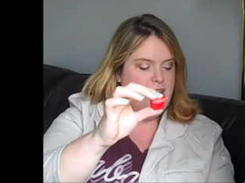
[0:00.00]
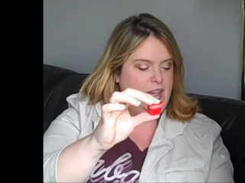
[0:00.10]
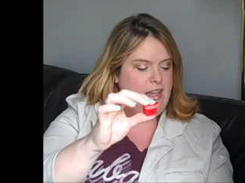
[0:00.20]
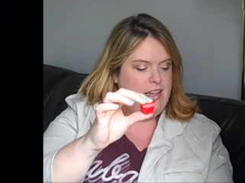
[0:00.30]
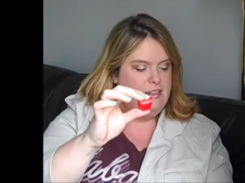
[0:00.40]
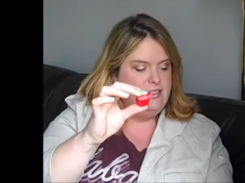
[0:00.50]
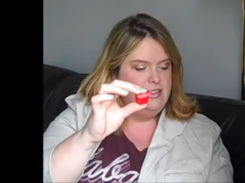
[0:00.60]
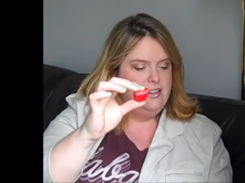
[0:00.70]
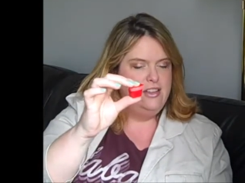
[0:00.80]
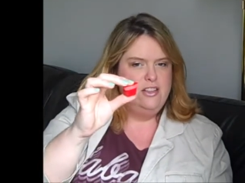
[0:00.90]
and
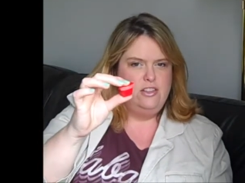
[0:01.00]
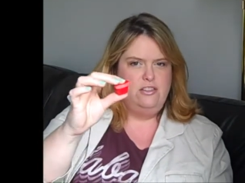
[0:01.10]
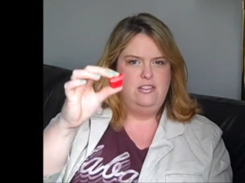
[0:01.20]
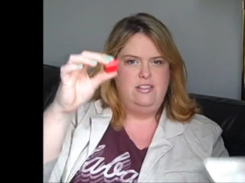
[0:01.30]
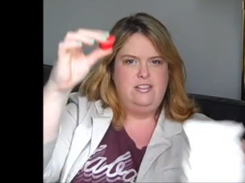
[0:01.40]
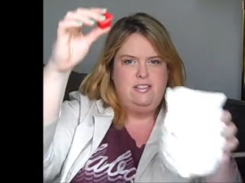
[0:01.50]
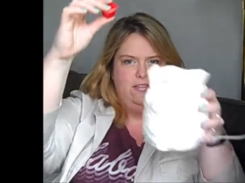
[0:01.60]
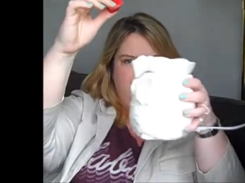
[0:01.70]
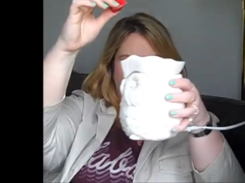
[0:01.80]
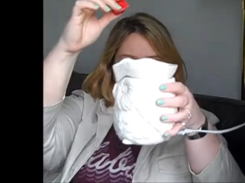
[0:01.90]
you just
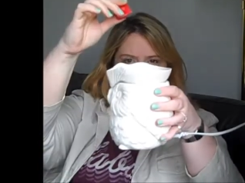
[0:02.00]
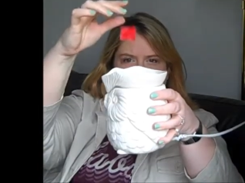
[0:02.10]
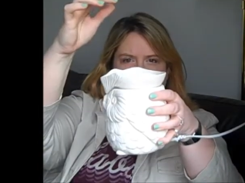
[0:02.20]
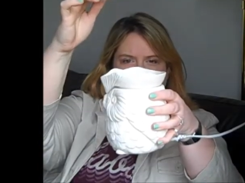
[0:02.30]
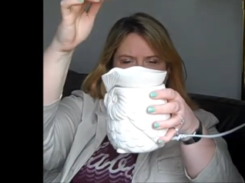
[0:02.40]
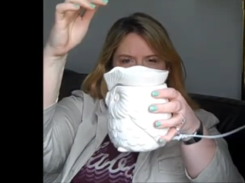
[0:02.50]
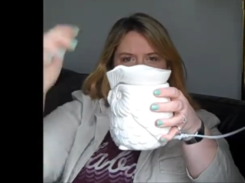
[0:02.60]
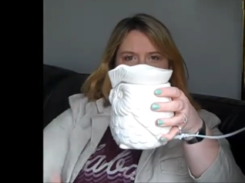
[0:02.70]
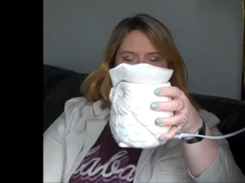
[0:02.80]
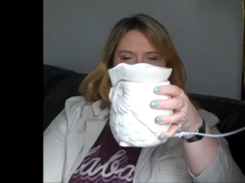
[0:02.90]
throw
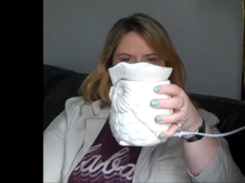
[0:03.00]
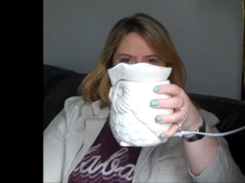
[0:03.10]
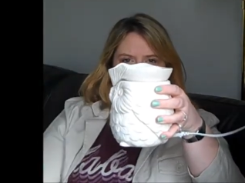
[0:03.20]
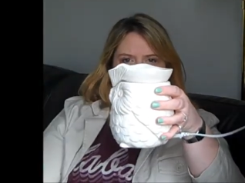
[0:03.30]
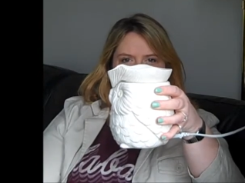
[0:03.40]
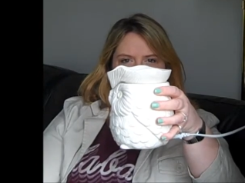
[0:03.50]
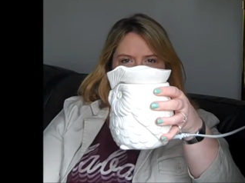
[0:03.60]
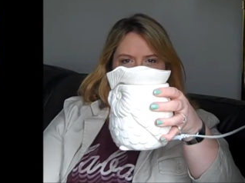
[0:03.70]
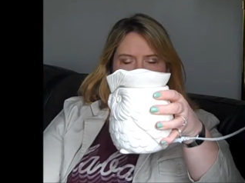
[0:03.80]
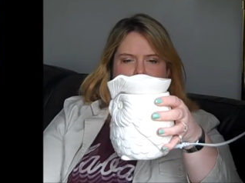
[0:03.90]
it in the pot.
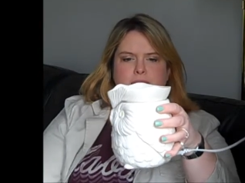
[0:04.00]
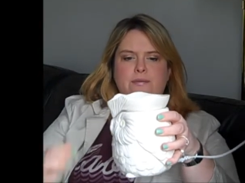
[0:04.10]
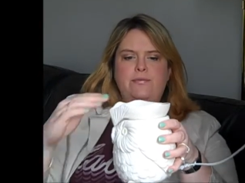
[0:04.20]
Okay?